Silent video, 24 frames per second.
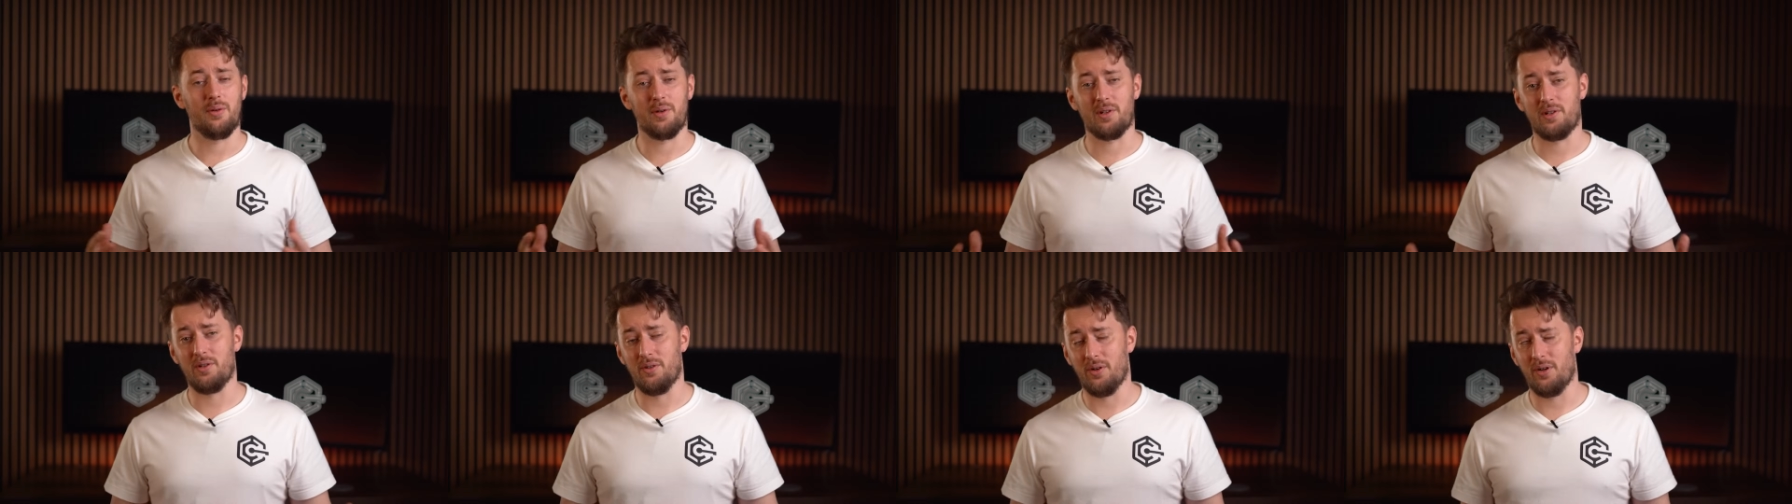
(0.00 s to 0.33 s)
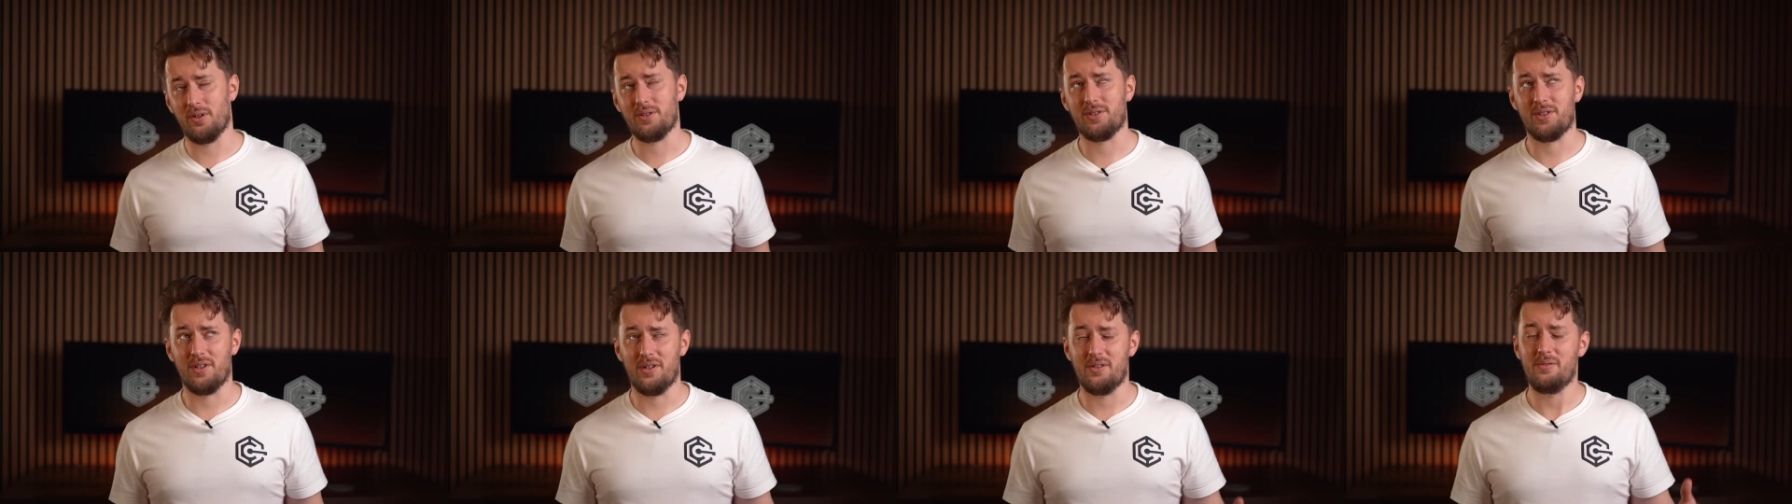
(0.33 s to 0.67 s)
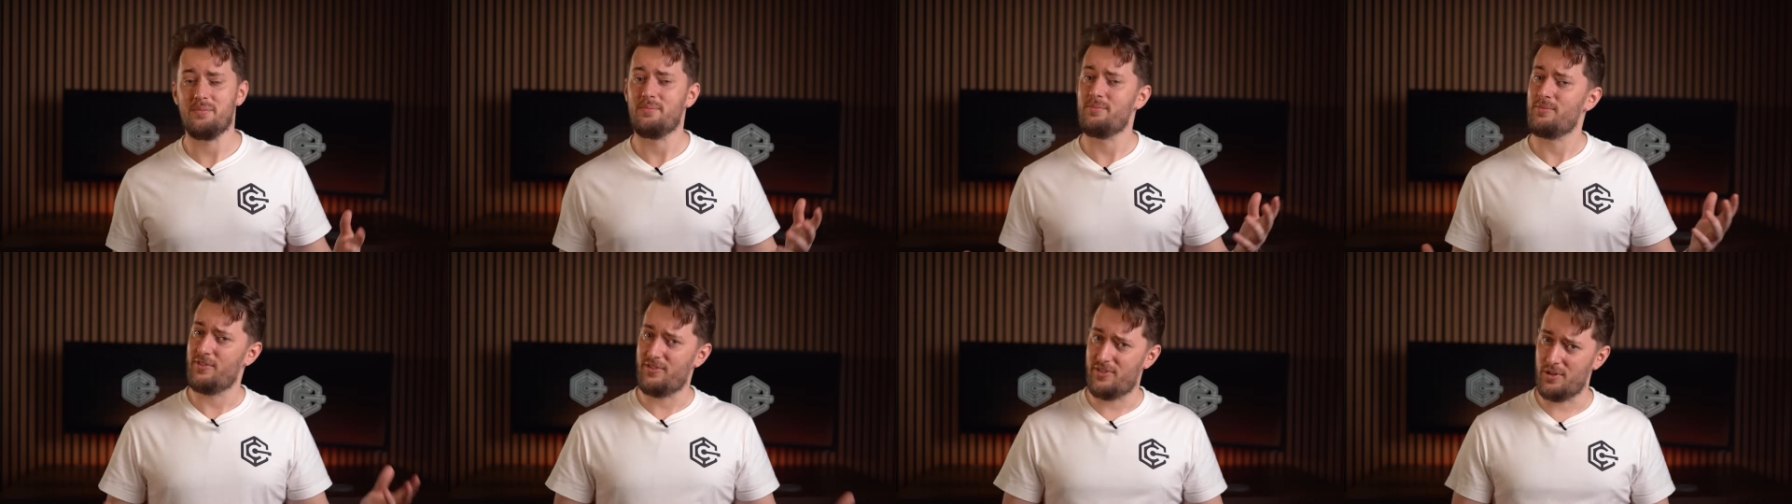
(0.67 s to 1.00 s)
though it can also
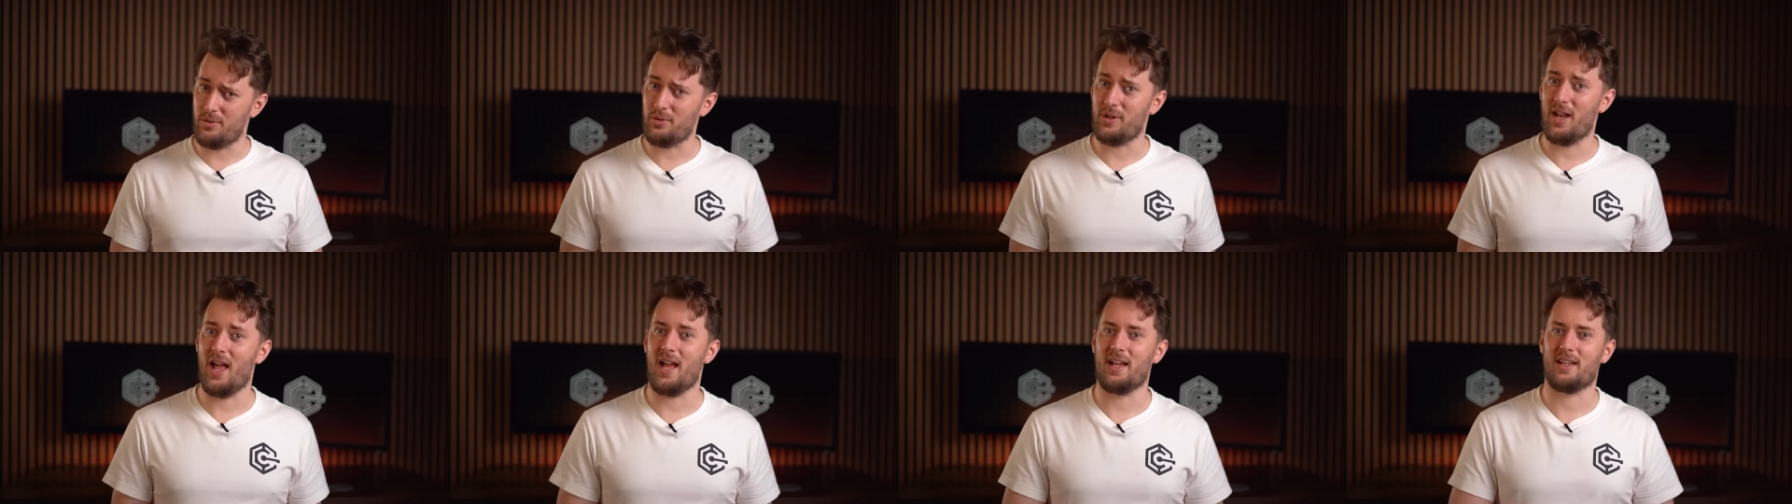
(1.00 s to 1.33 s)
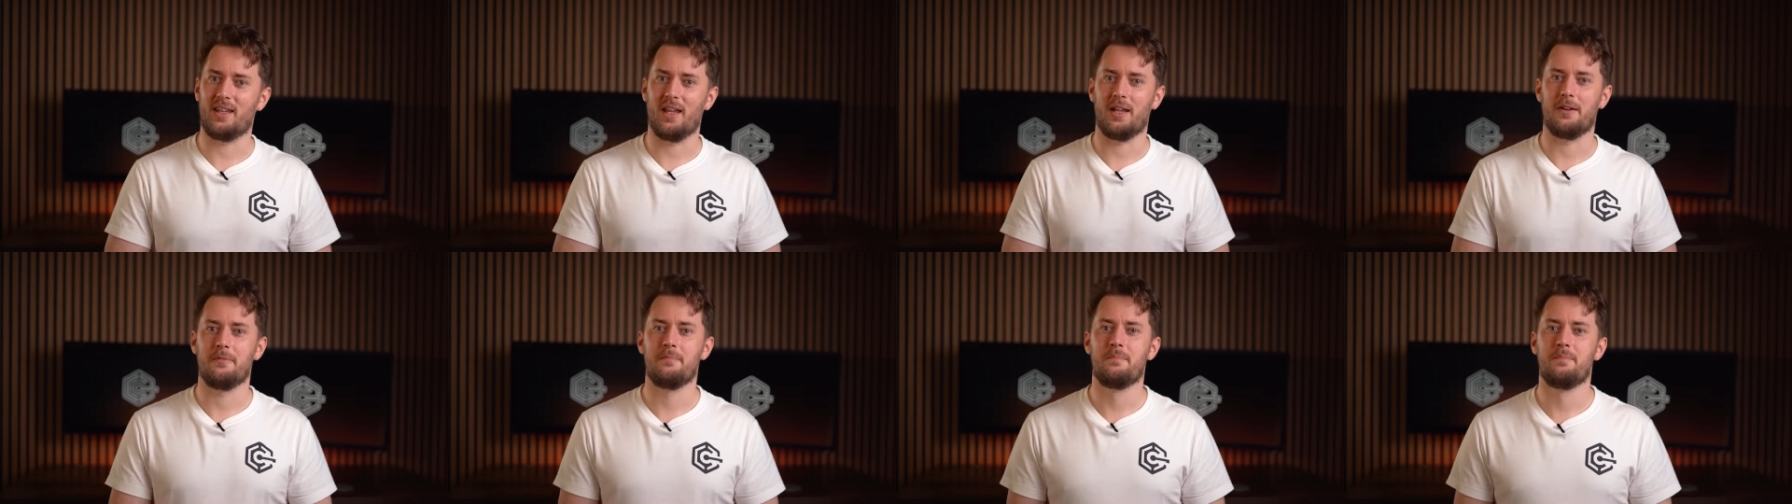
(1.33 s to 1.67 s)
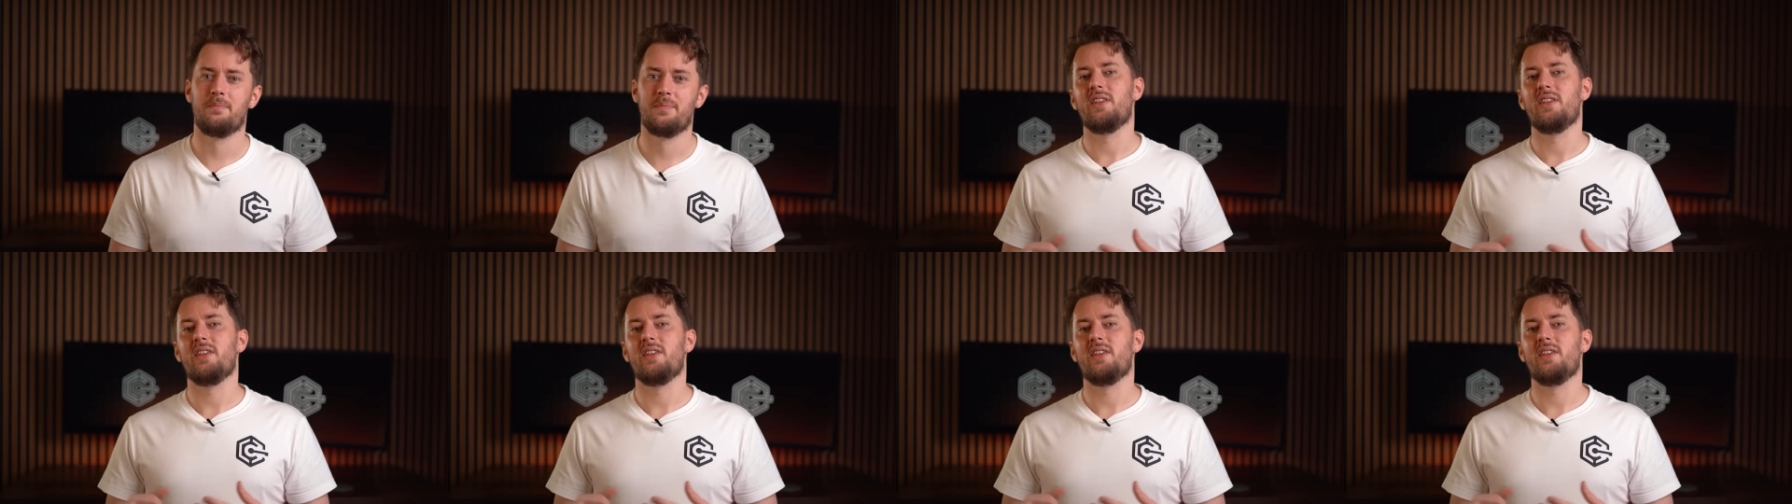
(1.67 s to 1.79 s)
feel lacking.